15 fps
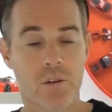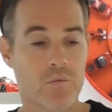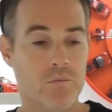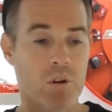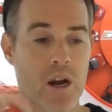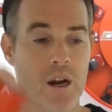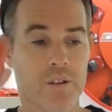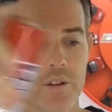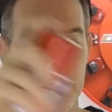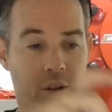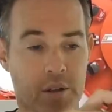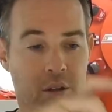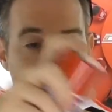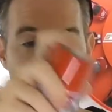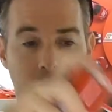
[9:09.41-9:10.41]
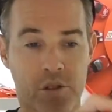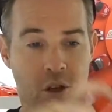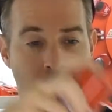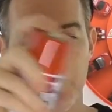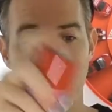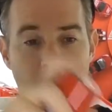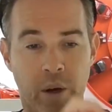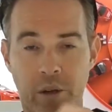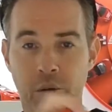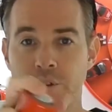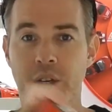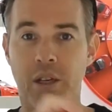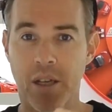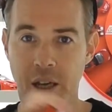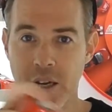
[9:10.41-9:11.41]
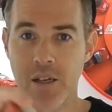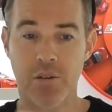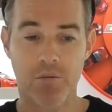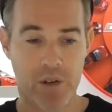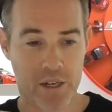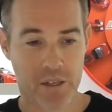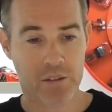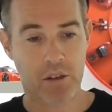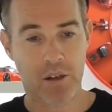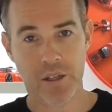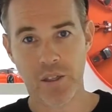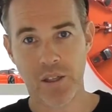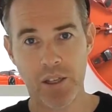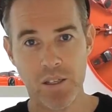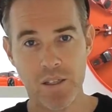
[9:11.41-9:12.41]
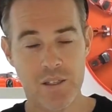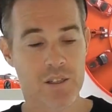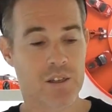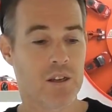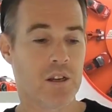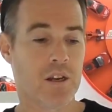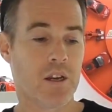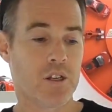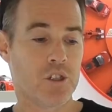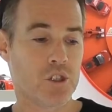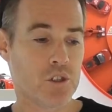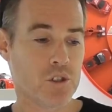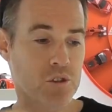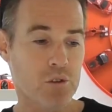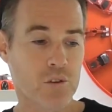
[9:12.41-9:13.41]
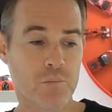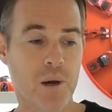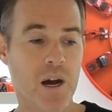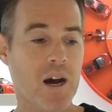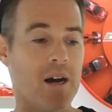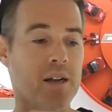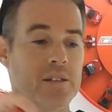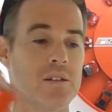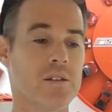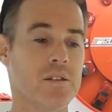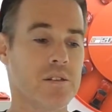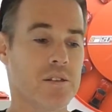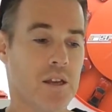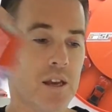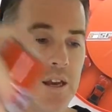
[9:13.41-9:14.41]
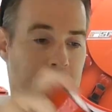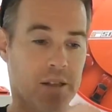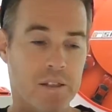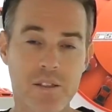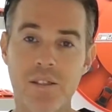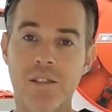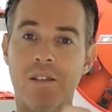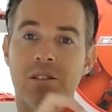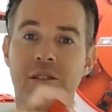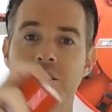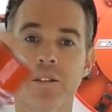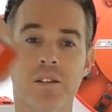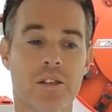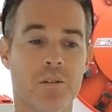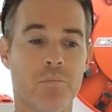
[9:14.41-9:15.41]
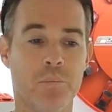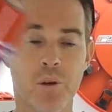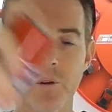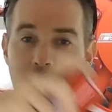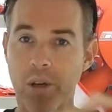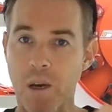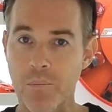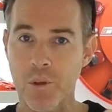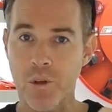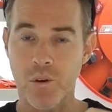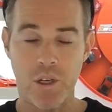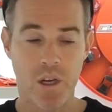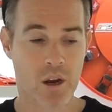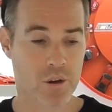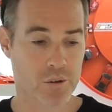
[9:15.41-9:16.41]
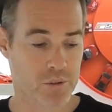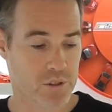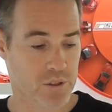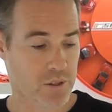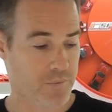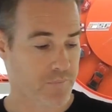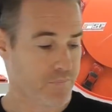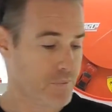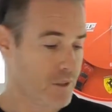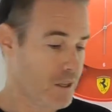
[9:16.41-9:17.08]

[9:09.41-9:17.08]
rather than don't wiggle your can around like this just do passes and consistently build up your coats